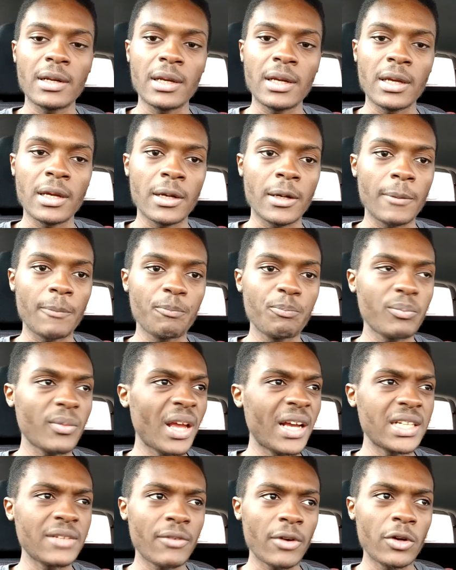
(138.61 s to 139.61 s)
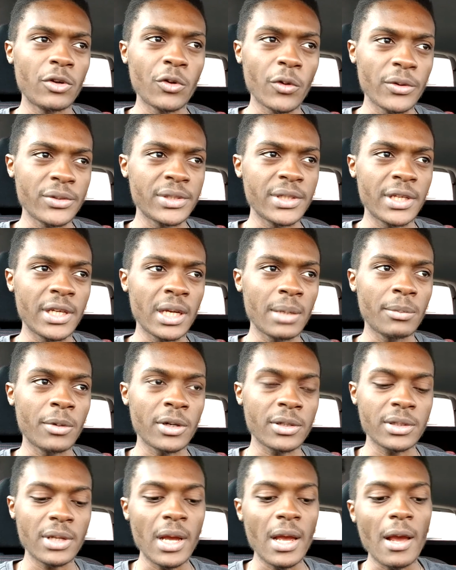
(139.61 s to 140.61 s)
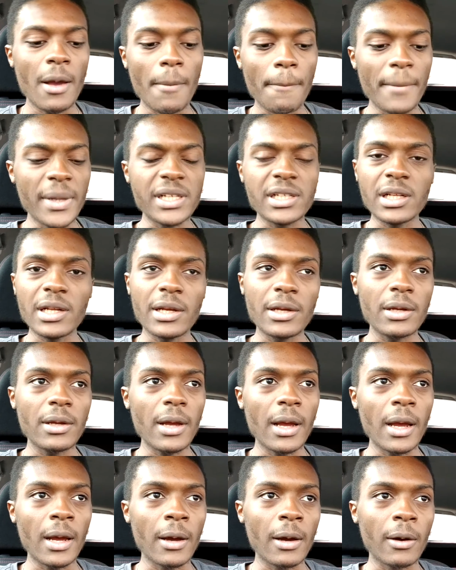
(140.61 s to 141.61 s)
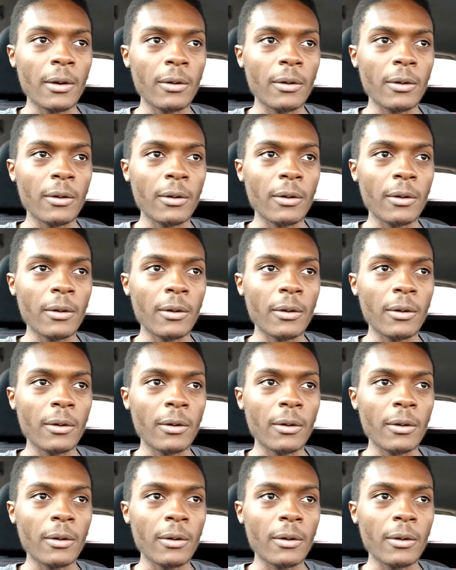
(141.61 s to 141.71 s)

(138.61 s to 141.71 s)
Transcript: a very noisy gearbox, basically